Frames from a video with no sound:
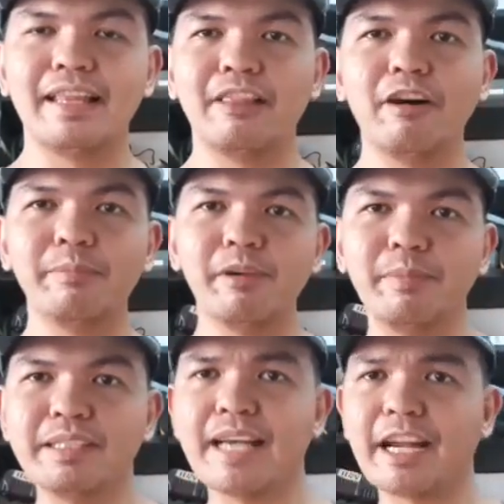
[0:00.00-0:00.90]

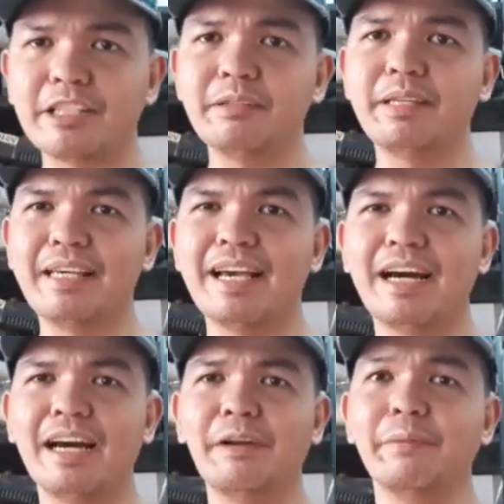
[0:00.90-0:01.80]
Lomvum is actually
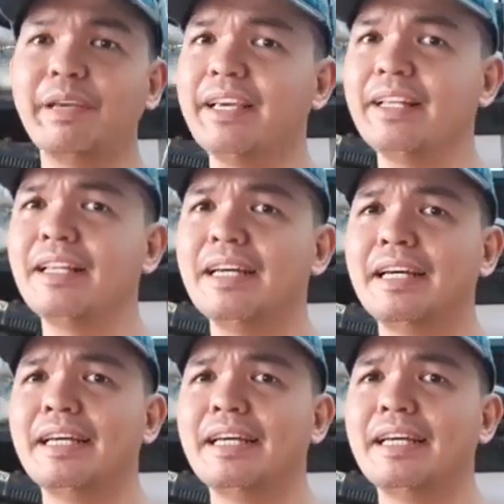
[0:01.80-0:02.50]
a real